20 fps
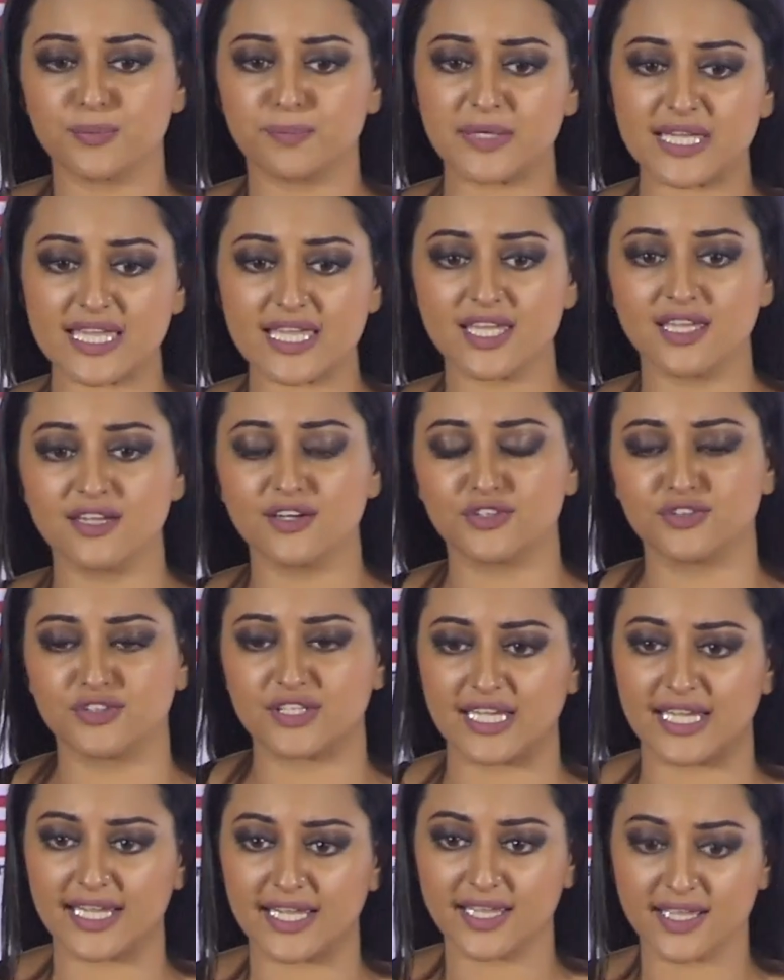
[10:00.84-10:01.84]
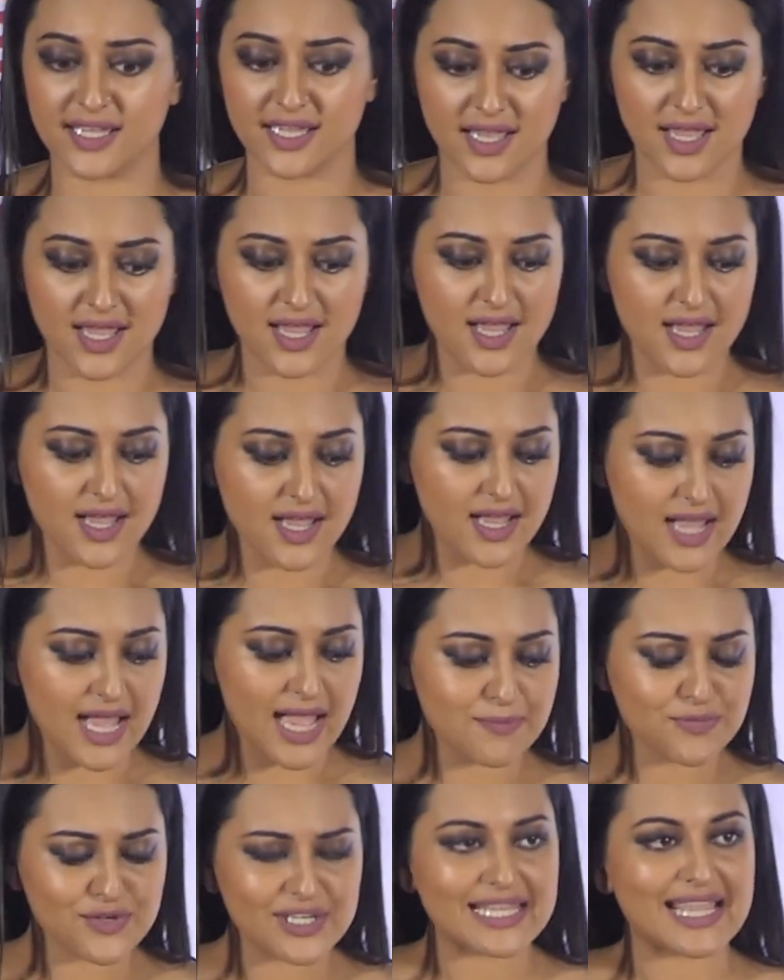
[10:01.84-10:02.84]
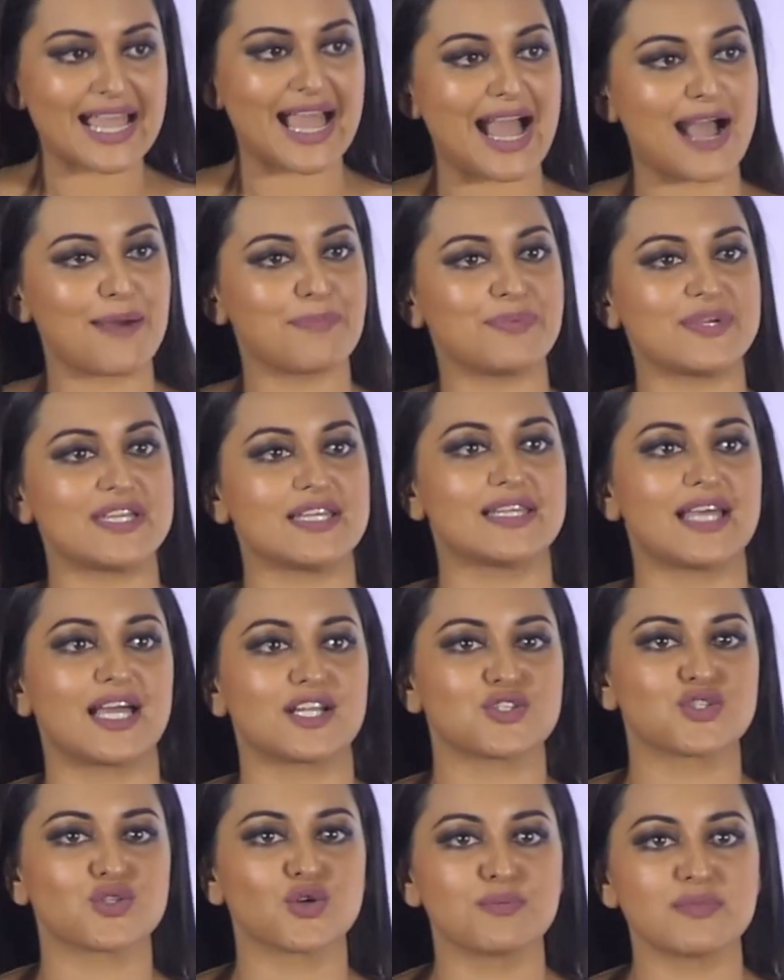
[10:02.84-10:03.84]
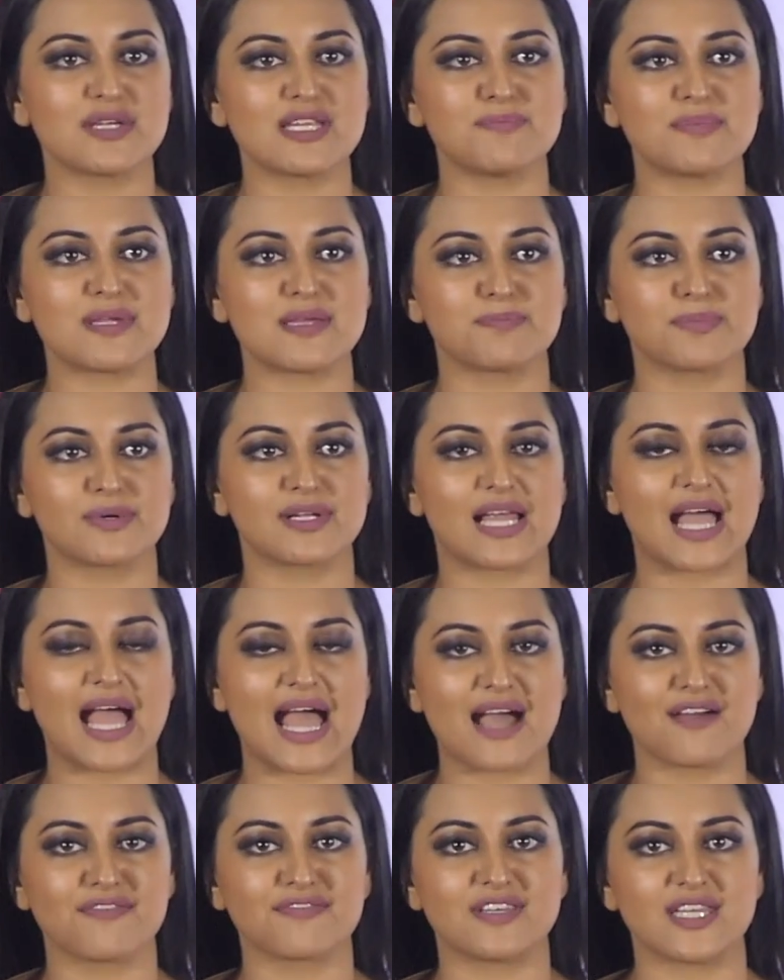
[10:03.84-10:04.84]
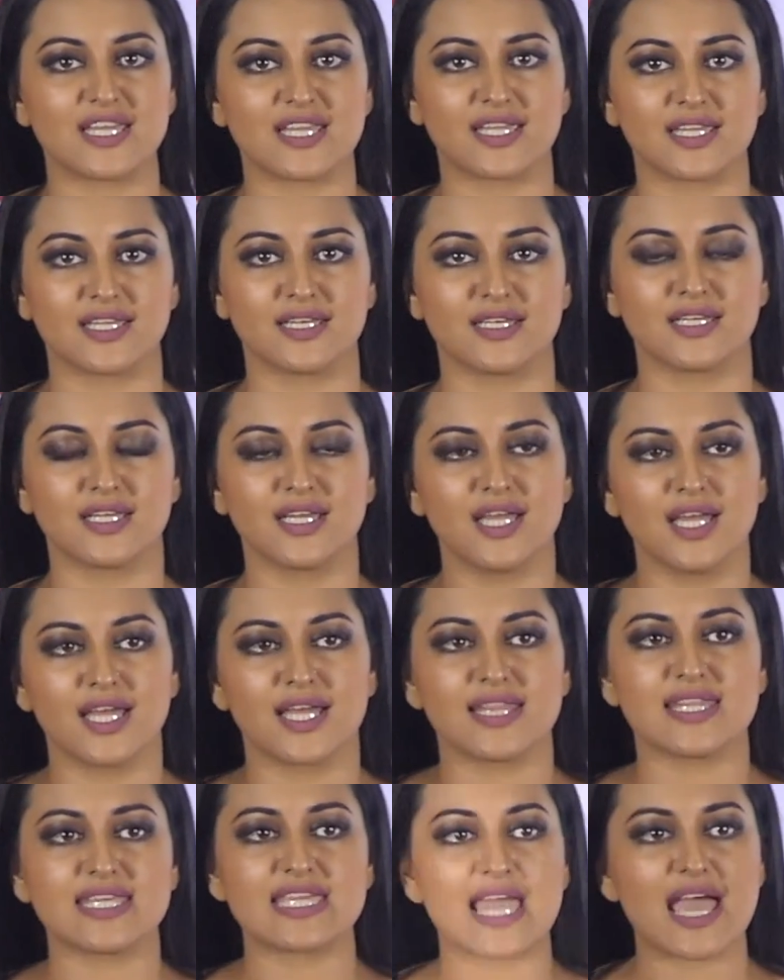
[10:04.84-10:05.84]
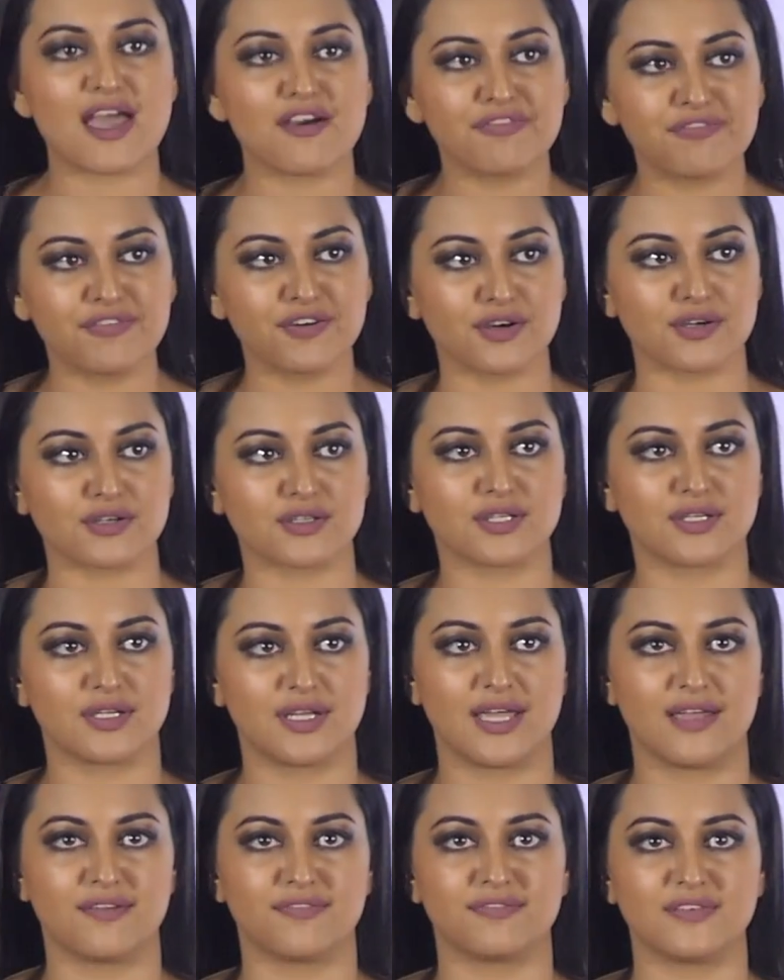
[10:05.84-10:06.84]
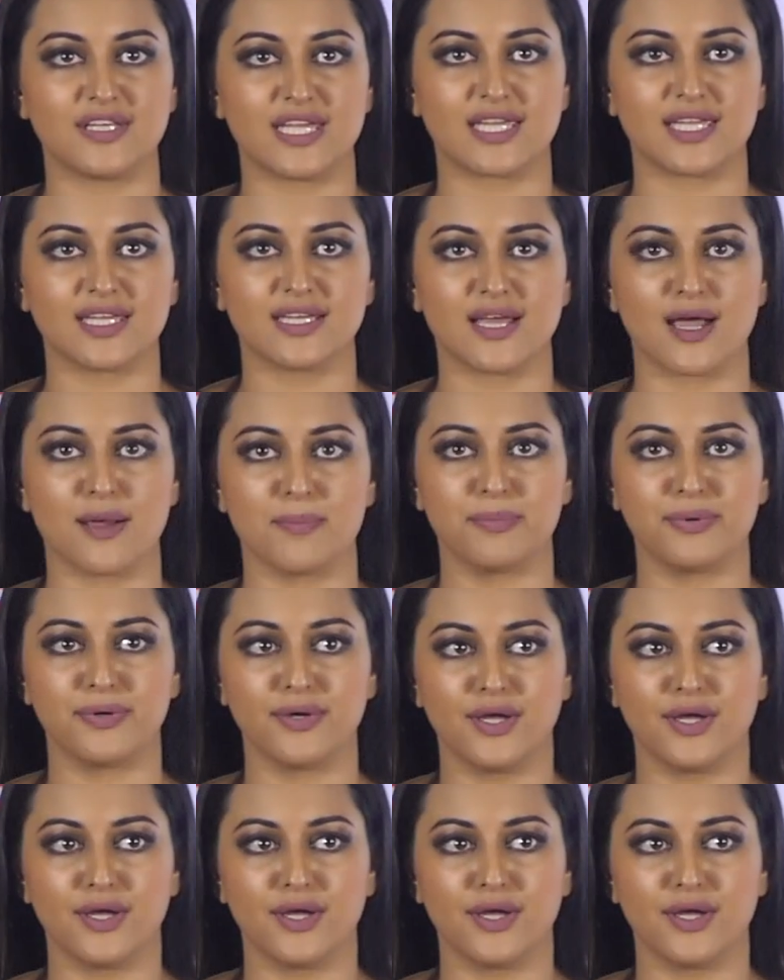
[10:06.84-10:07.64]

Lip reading: being here today, I'm really happy that so many people have taken the effort, have taken up